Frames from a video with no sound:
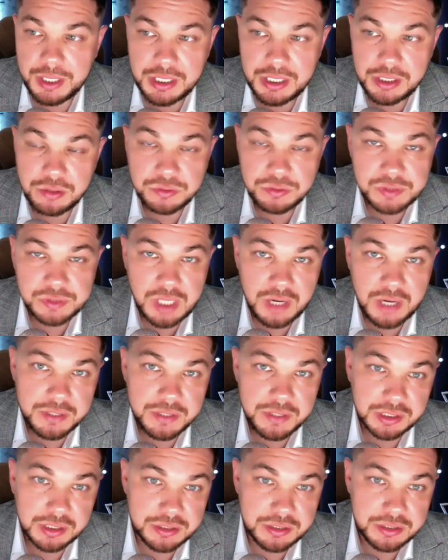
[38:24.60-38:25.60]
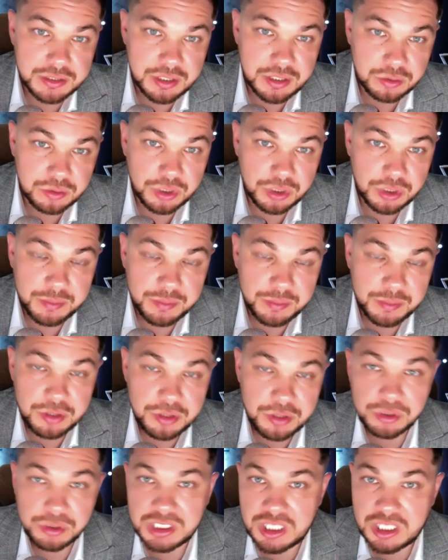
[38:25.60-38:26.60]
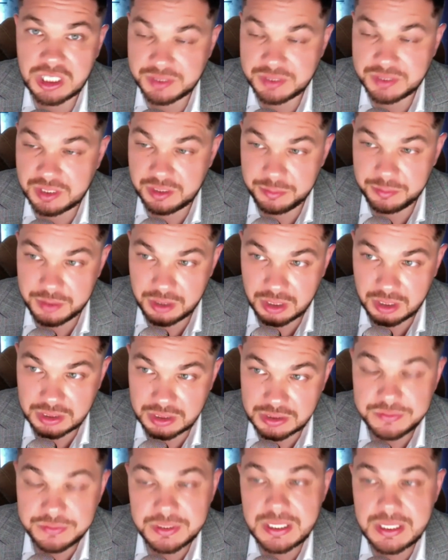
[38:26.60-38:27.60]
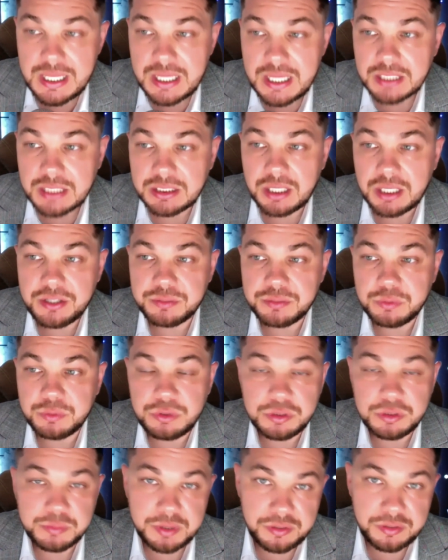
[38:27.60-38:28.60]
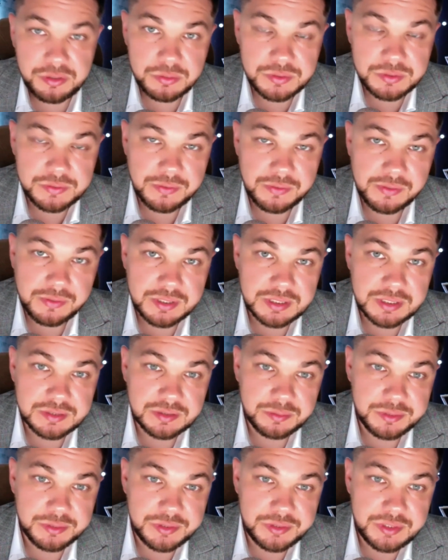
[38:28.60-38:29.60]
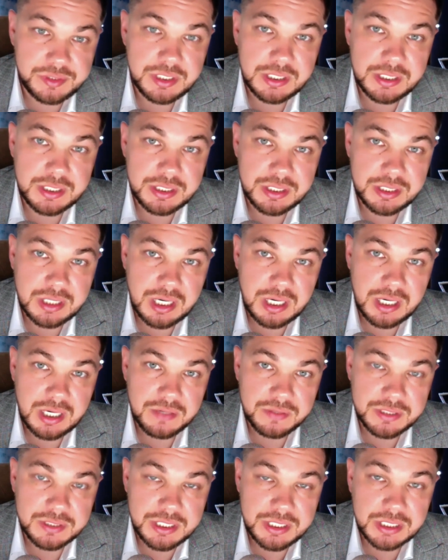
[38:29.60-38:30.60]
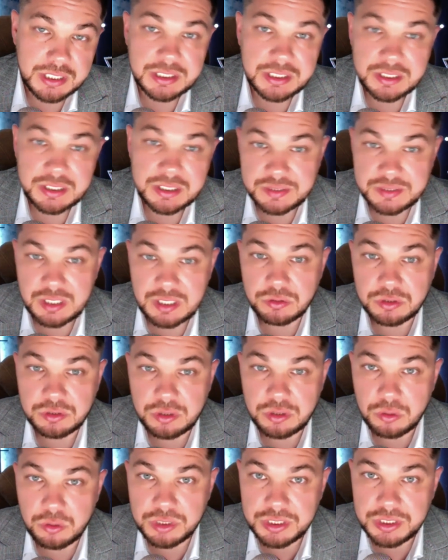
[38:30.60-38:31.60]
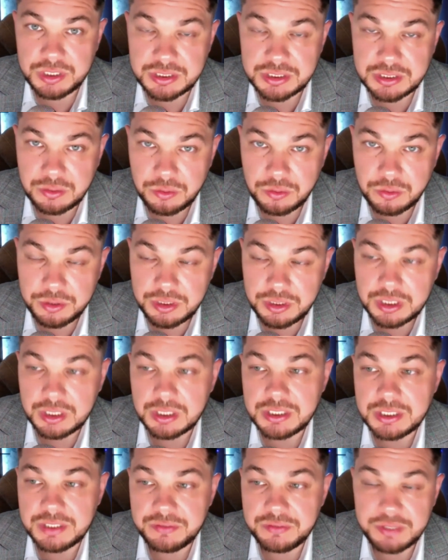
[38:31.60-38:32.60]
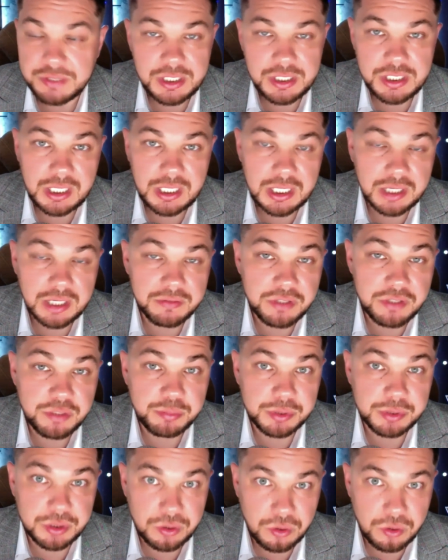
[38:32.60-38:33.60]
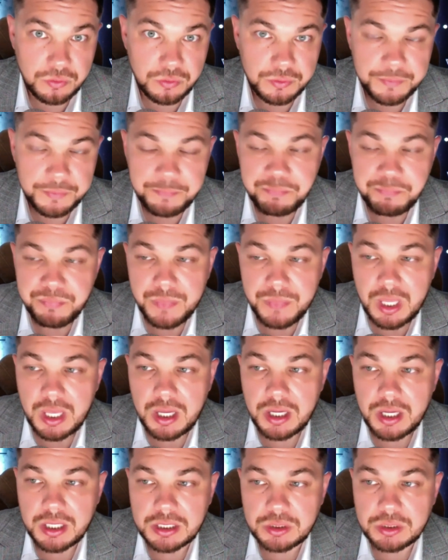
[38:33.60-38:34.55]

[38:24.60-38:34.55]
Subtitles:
Mr. Zaretsky, CEO of Discovery, the United Arab Emirates company. Then we'll have also Deputy Director Mr. Petrov